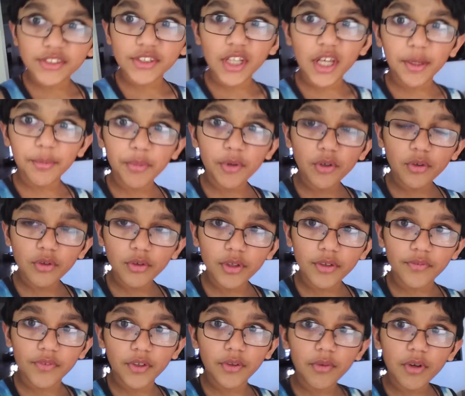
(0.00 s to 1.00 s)
sniper dude,
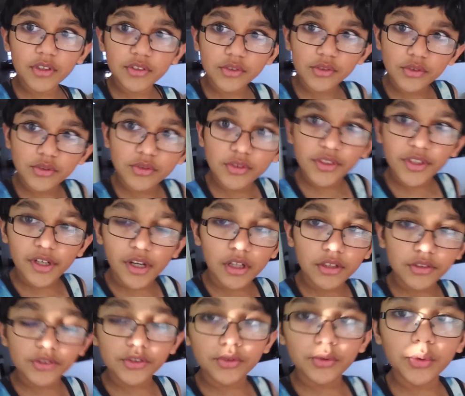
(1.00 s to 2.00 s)
if he wants to do it, then
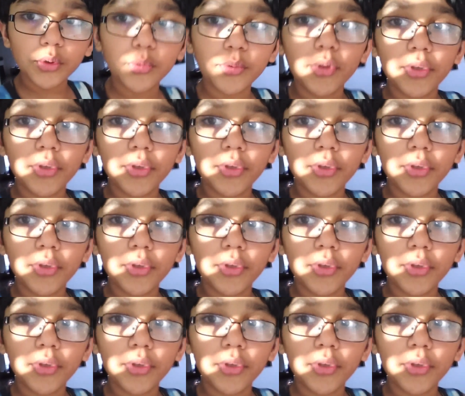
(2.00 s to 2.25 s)
I'll just do it